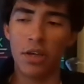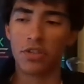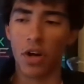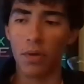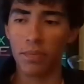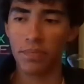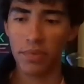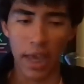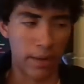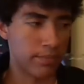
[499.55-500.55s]
So
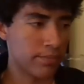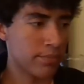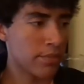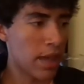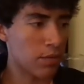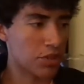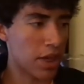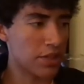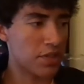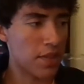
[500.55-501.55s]
yeah. Anyways,
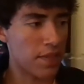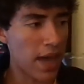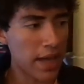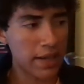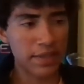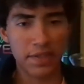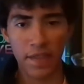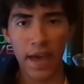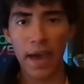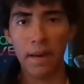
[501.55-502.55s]
guys, that is
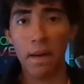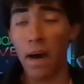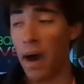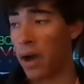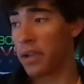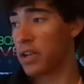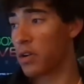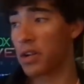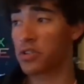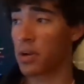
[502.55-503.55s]
that. I'm
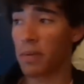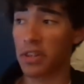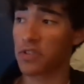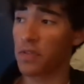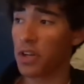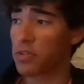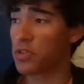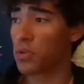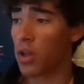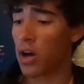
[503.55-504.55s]
not trying to make this video
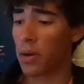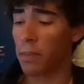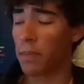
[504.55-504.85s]
too long.